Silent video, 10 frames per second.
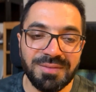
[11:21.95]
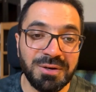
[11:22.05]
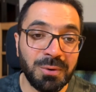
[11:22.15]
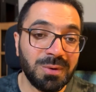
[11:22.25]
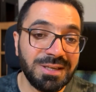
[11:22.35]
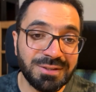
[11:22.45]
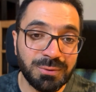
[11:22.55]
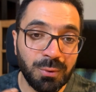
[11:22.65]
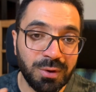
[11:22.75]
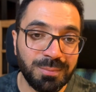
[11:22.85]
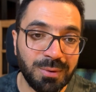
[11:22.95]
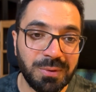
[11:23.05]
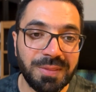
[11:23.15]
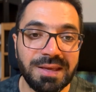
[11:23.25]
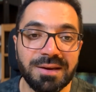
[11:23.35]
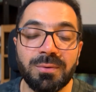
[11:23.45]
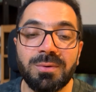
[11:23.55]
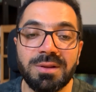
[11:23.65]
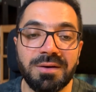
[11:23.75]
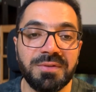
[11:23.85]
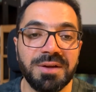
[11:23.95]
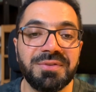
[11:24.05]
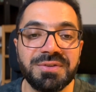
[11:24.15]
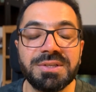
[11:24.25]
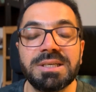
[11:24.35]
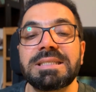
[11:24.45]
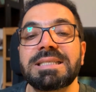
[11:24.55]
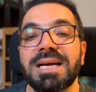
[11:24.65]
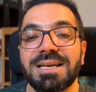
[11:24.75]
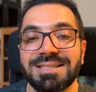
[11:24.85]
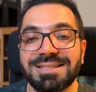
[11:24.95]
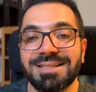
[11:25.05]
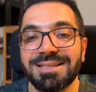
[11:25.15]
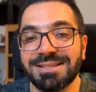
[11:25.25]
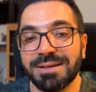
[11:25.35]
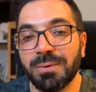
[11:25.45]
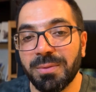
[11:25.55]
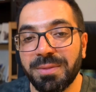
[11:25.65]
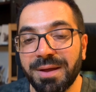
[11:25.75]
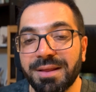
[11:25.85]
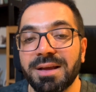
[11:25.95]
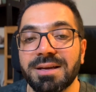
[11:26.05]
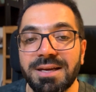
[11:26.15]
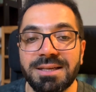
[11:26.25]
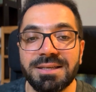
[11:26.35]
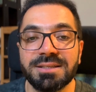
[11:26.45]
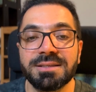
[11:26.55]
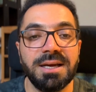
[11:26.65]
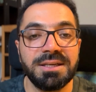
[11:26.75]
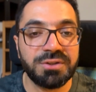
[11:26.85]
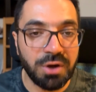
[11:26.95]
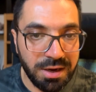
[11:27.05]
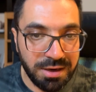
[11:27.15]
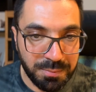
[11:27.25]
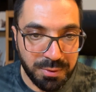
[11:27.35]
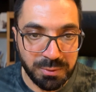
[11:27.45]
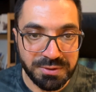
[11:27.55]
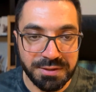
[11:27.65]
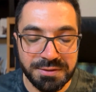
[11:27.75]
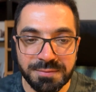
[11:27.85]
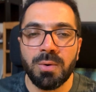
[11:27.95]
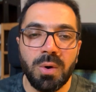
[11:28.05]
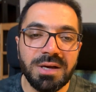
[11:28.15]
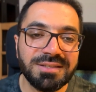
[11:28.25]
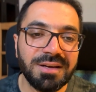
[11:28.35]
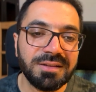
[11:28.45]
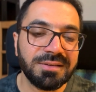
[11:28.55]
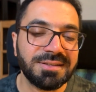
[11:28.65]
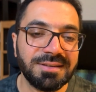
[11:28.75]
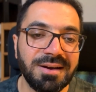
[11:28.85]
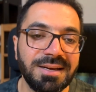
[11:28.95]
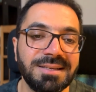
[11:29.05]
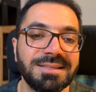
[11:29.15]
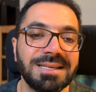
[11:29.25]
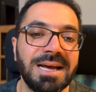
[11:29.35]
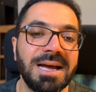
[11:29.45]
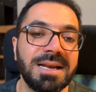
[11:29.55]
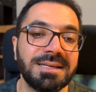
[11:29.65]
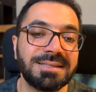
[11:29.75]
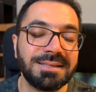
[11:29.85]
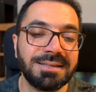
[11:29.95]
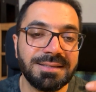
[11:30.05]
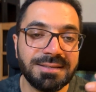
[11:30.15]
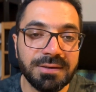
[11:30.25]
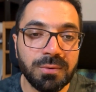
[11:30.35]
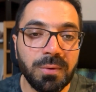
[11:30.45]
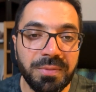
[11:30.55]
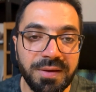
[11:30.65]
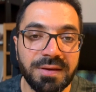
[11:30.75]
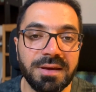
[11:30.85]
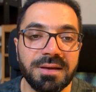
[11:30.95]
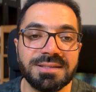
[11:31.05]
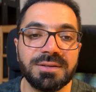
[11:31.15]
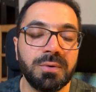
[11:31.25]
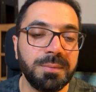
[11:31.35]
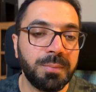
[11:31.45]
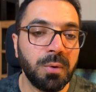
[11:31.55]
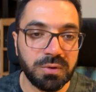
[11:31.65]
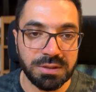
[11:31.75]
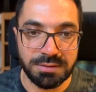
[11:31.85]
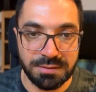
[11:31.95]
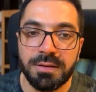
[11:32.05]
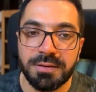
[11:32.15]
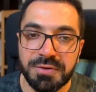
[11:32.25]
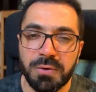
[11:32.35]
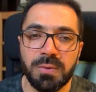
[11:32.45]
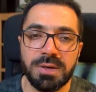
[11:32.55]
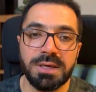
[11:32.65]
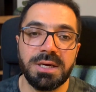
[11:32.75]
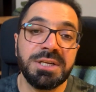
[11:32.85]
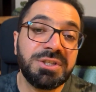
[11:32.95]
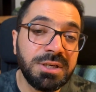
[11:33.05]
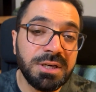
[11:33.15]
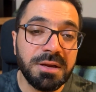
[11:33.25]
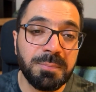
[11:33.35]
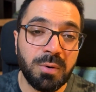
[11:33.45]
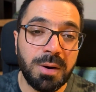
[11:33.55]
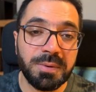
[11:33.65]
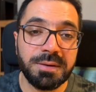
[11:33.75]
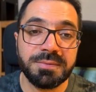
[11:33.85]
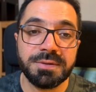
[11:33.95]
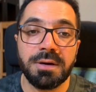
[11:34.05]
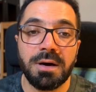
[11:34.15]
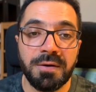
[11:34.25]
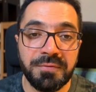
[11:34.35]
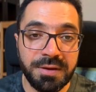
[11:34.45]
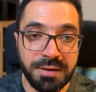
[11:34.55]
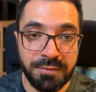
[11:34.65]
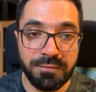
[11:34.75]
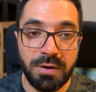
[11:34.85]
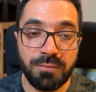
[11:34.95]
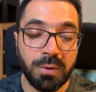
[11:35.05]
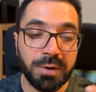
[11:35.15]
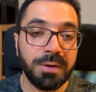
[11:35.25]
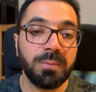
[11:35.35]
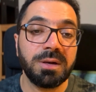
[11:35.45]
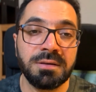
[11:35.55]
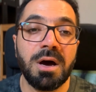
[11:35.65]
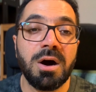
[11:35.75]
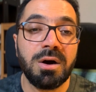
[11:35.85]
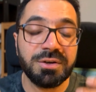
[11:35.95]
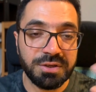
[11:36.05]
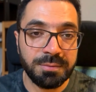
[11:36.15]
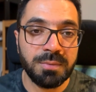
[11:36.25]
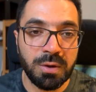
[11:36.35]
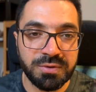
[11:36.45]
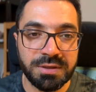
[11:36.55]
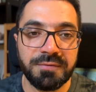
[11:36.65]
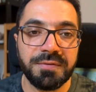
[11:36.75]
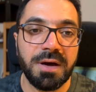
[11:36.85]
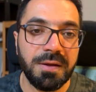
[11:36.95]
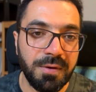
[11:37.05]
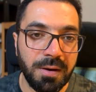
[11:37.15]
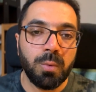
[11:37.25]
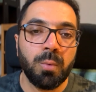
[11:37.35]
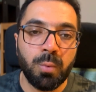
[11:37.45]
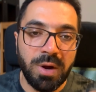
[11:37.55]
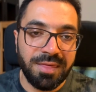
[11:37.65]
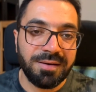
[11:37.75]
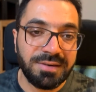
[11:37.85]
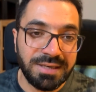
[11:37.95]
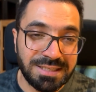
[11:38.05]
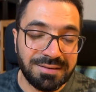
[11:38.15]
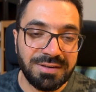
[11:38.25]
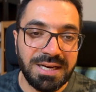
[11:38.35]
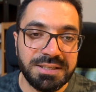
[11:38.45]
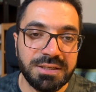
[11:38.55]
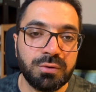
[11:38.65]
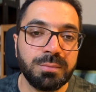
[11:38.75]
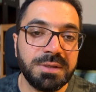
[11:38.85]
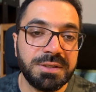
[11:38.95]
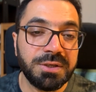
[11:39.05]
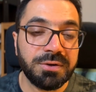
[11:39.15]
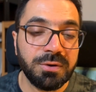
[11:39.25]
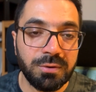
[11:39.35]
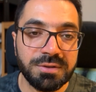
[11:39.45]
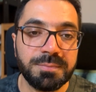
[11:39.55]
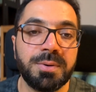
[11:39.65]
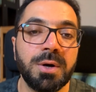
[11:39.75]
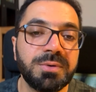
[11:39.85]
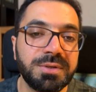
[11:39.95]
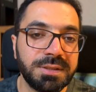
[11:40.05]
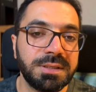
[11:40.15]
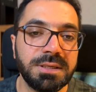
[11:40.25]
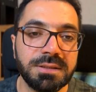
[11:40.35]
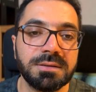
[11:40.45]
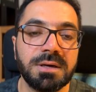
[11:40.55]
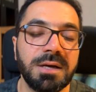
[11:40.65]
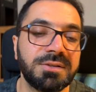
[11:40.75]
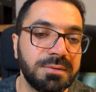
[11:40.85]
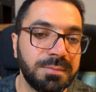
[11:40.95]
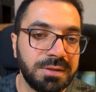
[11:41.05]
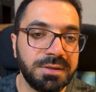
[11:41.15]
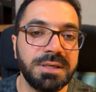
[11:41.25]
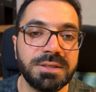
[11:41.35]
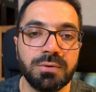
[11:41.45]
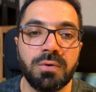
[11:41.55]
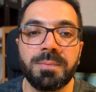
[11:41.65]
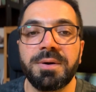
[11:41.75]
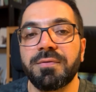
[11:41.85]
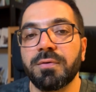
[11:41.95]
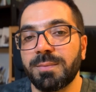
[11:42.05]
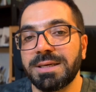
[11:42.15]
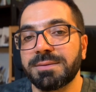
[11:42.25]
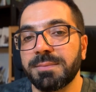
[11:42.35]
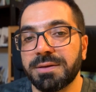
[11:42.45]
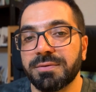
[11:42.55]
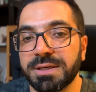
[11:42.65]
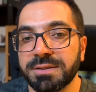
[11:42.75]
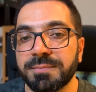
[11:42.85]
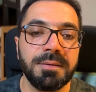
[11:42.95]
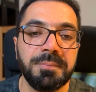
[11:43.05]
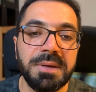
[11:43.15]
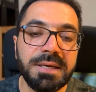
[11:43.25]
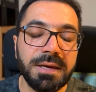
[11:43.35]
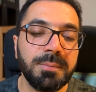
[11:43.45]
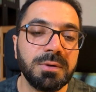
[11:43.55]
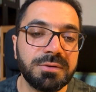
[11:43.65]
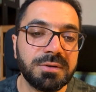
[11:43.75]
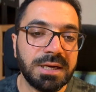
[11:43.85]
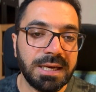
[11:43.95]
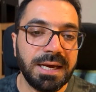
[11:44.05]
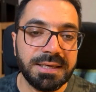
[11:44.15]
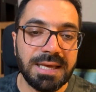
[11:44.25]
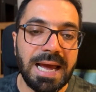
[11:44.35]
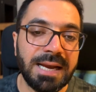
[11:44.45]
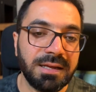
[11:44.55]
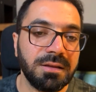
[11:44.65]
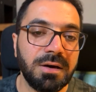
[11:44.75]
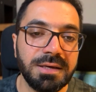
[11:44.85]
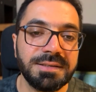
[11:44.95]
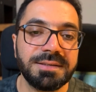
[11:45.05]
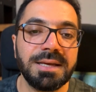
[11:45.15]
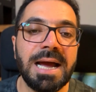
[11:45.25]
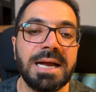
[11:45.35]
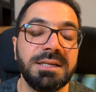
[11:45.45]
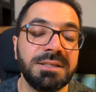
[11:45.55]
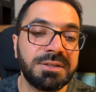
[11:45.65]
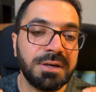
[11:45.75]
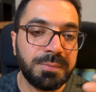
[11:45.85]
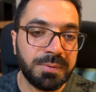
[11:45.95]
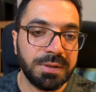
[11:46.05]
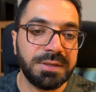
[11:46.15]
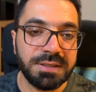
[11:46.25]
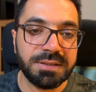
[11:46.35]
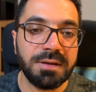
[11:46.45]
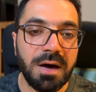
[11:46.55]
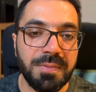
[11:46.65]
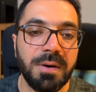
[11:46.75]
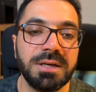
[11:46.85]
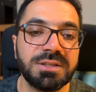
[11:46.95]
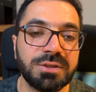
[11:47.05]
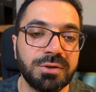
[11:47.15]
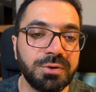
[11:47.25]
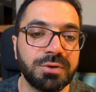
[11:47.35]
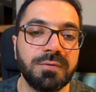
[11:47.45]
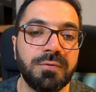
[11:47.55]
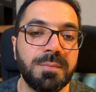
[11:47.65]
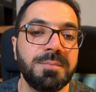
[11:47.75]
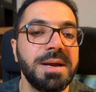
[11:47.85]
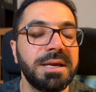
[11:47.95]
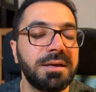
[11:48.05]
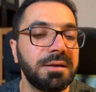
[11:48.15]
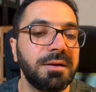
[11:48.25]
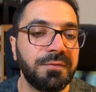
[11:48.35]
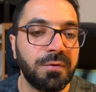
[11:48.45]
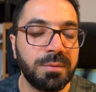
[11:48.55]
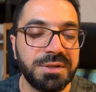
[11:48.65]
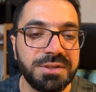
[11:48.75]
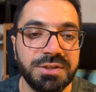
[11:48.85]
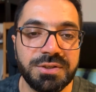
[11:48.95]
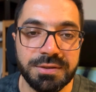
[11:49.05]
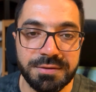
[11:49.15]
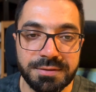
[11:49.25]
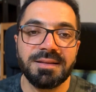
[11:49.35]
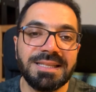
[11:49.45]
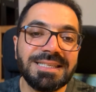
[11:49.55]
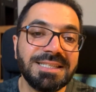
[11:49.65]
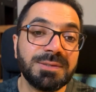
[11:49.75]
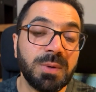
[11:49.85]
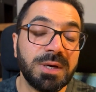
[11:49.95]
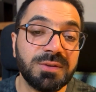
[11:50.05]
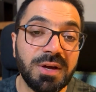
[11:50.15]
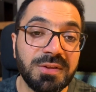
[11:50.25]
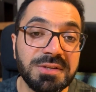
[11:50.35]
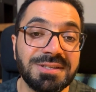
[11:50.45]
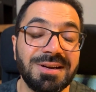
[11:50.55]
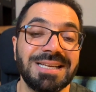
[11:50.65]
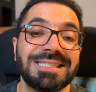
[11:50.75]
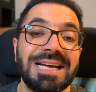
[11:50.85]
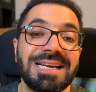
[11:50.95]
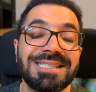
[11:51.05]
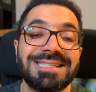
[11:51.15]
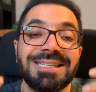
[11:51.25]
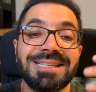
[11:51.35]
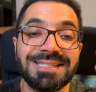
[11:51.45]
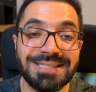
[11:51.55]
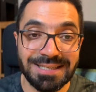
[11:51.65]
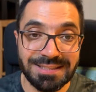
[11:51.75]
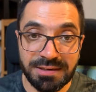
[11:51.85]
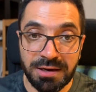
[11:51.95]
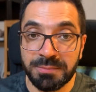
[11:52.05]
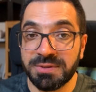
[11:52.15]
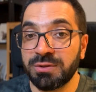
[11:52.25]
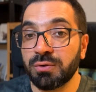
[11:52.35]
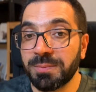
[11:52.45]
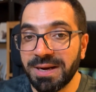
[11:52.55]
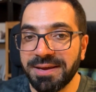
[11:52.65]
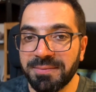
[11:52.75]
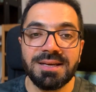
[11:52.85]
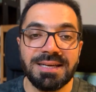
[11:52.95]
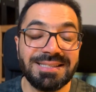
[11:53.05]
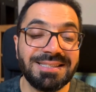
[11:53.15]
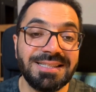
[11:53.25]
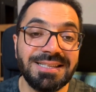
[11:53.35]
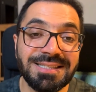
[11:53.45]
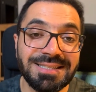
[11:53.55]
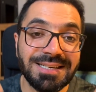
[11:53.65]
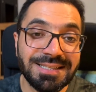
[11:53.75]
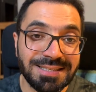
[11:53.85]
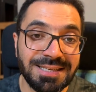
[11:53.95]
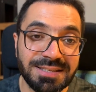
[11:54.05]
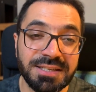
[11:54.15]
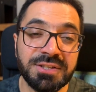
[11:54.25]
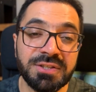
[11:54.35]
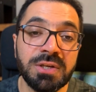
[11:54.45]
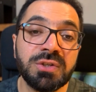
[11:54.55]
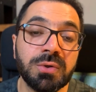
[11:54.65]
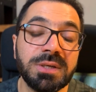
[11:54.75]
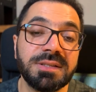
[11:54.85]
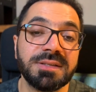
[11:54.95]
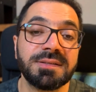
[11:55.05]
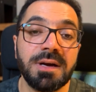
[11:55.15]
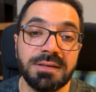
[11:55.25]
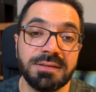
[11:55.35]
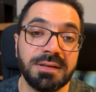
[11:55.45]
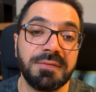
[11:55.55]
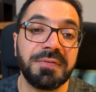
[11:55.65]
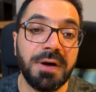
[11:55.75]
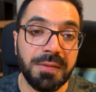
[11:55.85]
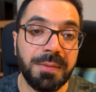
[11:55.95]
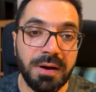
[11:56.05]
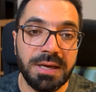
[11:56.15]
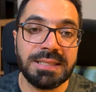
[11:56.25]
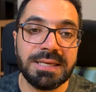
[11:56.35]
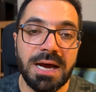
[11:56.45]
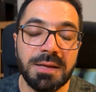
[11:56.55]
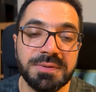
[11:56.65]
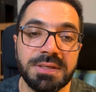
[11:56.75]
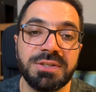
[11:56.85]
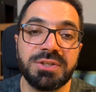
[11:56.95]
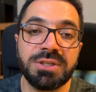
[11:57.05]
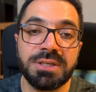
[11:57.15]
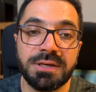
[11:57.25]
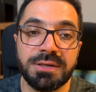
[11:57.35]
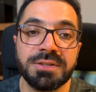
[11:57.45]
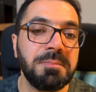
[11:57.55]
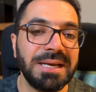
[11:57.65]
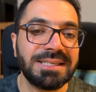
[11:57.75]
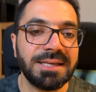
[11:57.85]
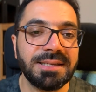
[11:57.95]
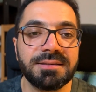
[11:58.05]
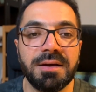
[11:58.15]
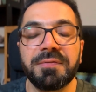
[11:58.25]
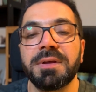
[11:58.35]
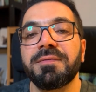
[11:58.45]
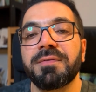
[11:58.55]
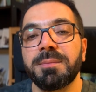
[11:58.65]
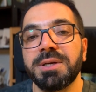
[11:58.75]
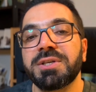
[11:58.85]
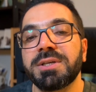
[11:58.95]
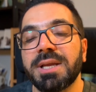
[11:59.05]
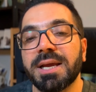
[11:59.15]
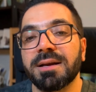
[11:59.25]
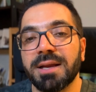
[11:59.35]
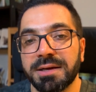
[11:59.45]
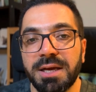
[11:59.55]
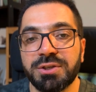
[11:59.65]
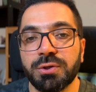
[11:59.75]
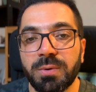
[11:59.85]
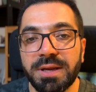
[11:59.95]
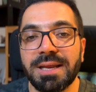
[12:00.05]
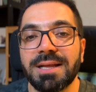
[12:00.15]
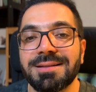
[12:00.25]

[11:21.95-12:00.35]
Now let's talk about the role of data science and statistical thinking in this entire process. Why is data science and statistical thinking so important? So, engineering problems often involve working with large amounts of data, whether it's related to materials, processes, customer needs, or performance metrics. Being able to collect, analyze, and interpret this data is crucial for making informed decisions. This is where data science and statistics comes into play. Statistics is essentially the science of data. It helps engineers make sense of the information they collect, ensuring that